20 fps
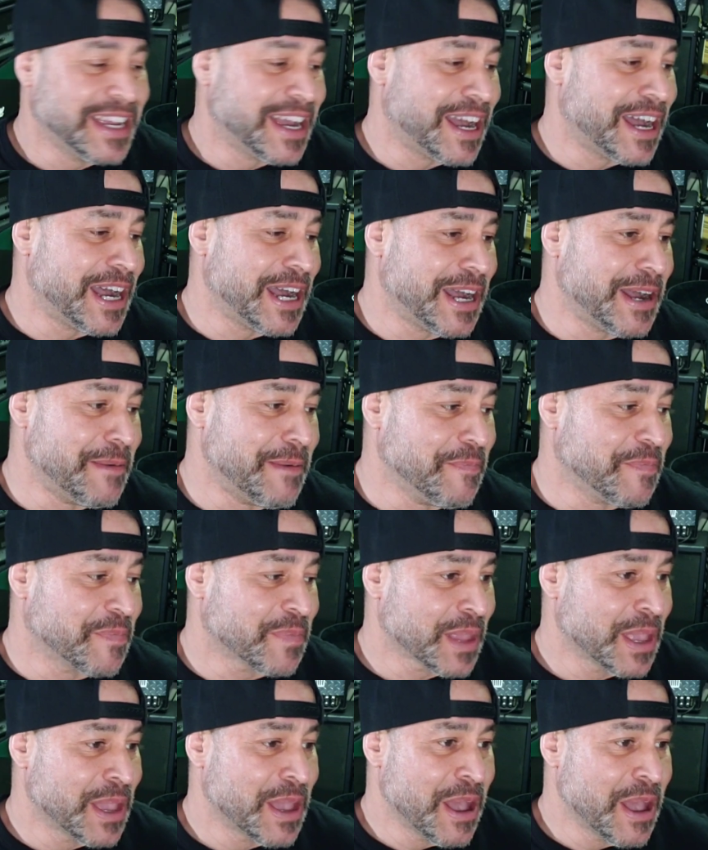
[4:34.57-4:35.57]

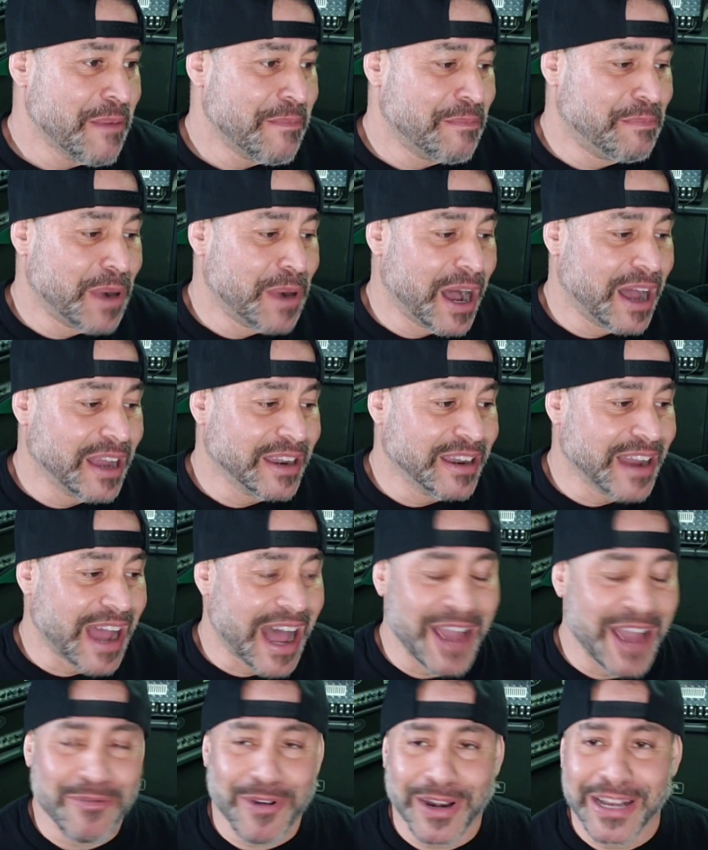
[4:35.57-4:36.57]
But
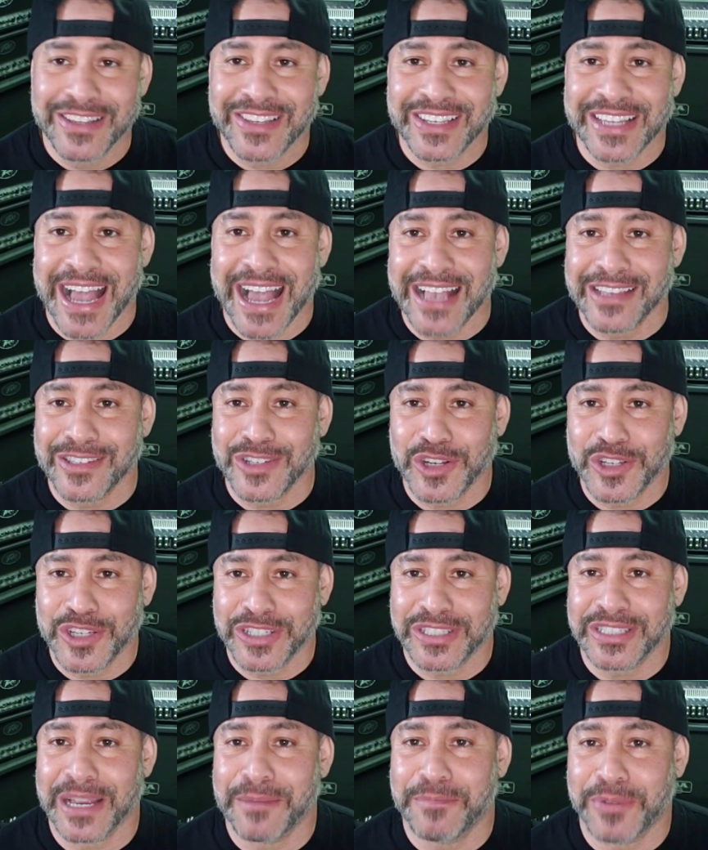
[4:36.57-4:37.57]
I run into guys that are
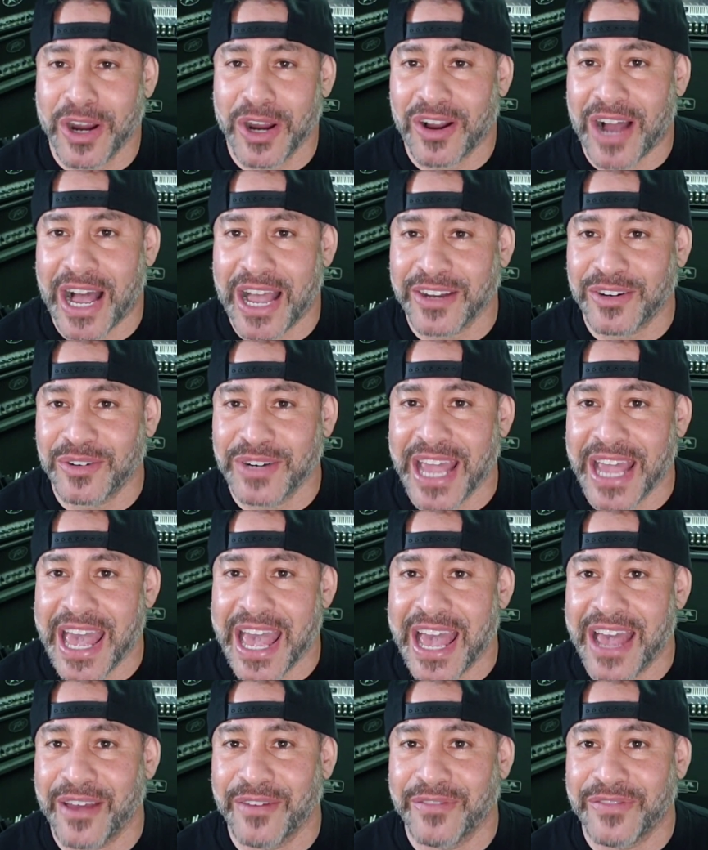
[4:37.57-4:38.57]
just like, bro, I don't
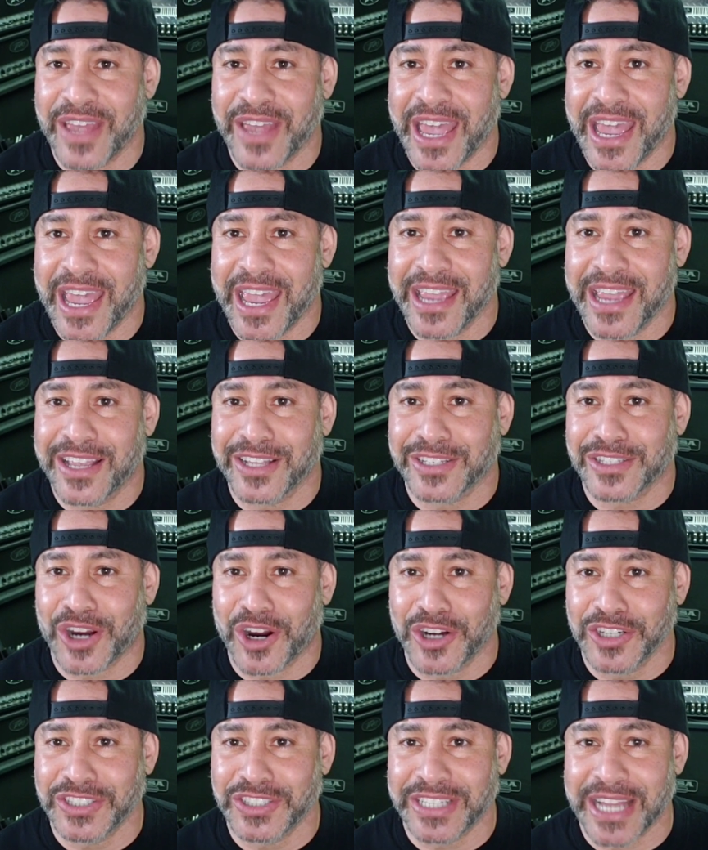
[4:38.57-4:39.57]
have a
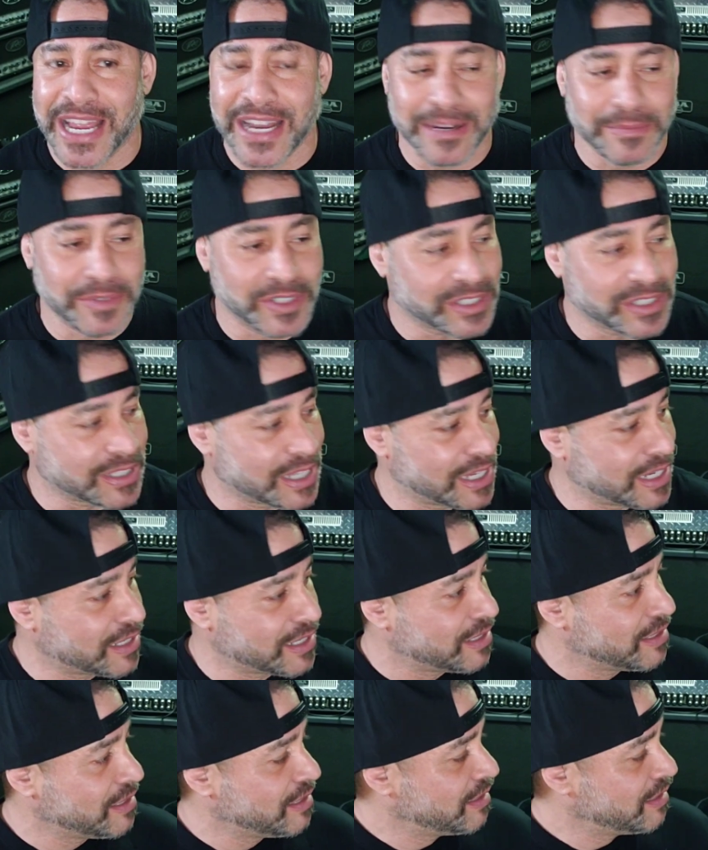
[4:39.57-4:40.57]
guitar stand. I'm just
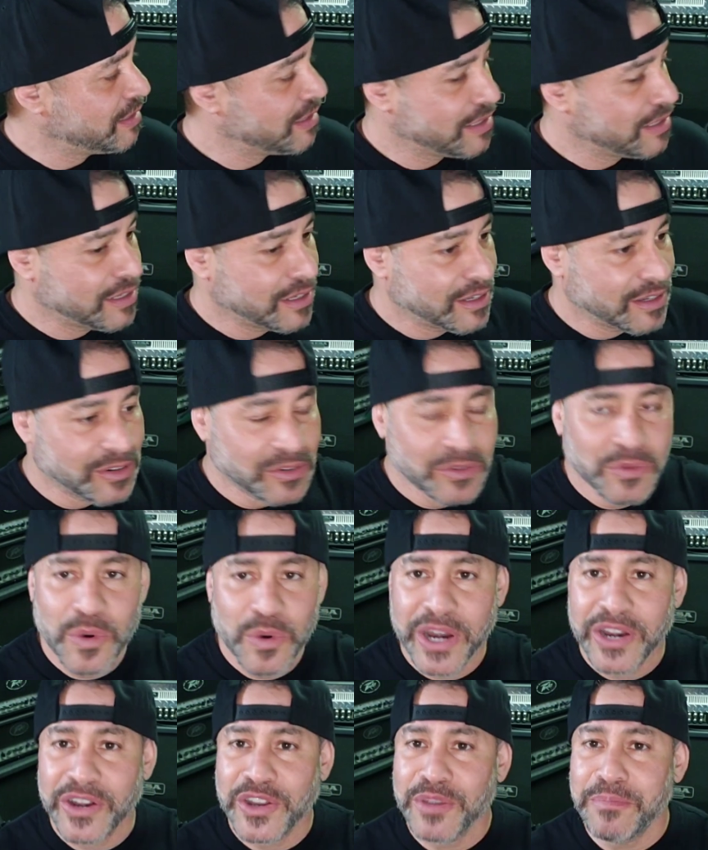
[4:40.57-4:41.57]
like,
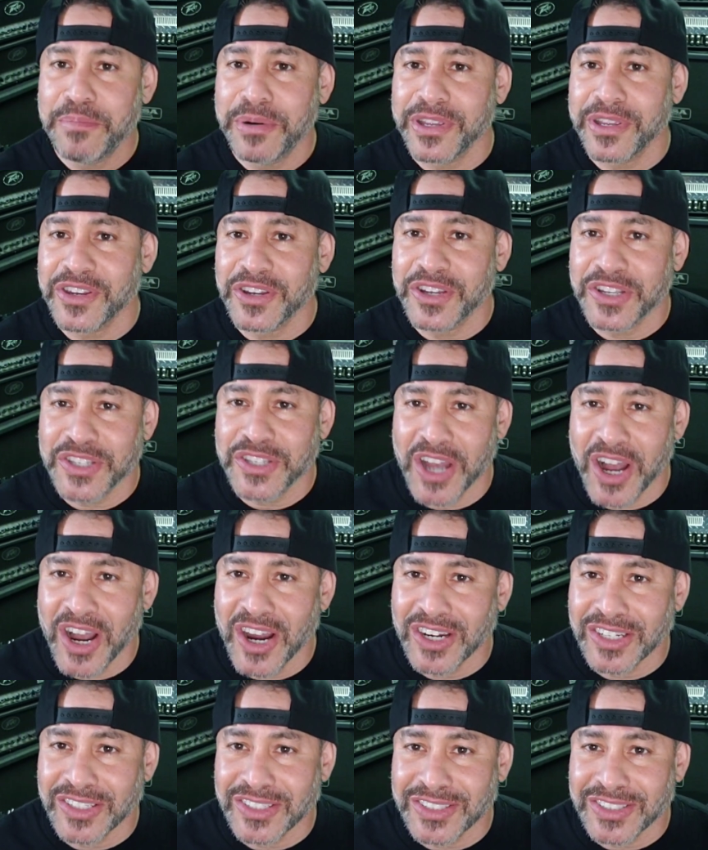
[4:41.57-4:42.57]
where do you put your
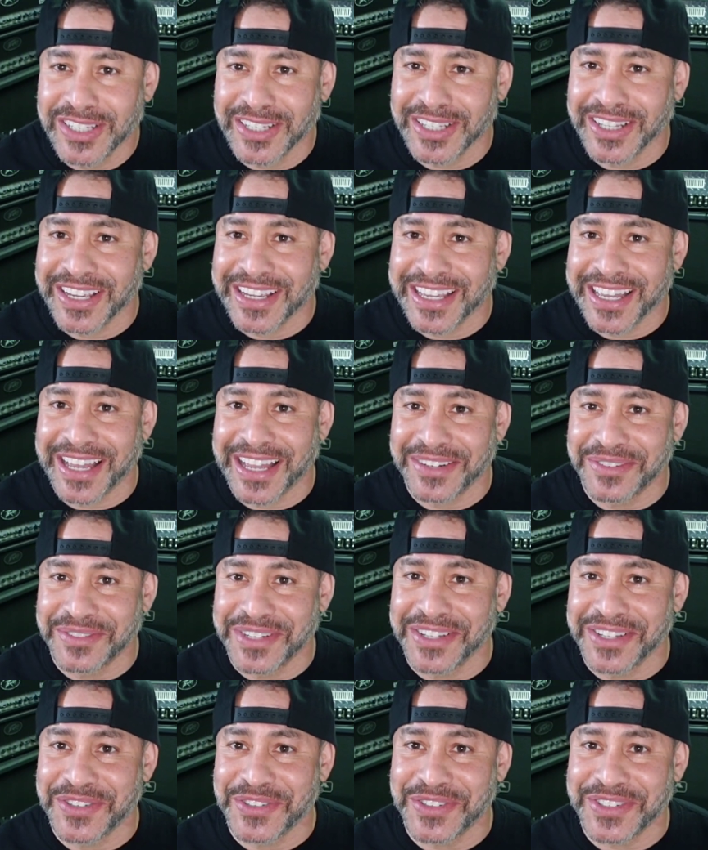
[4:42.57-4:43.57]
guitars? Like, I
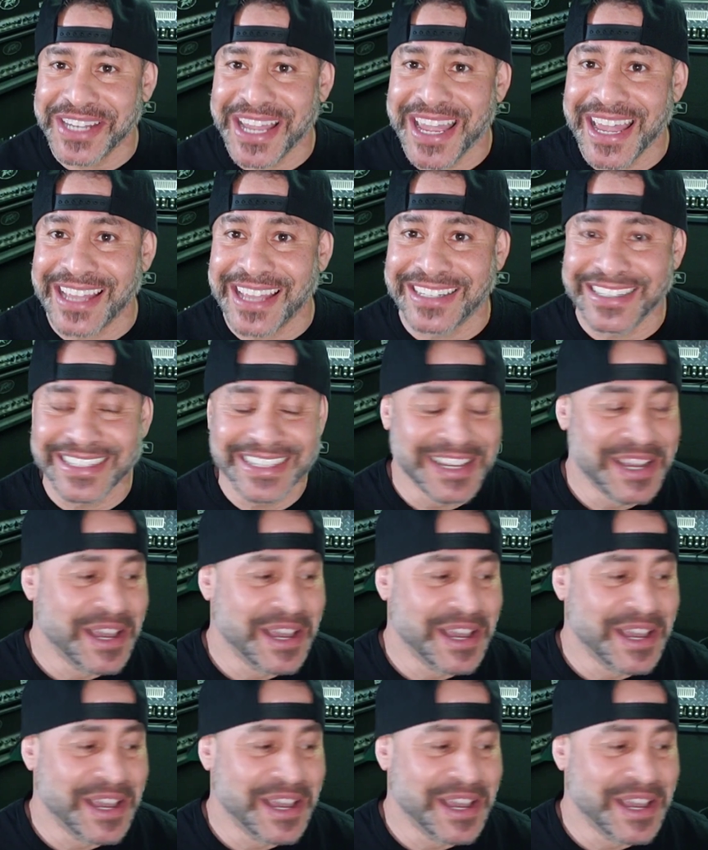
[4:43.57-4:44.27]
don't understand.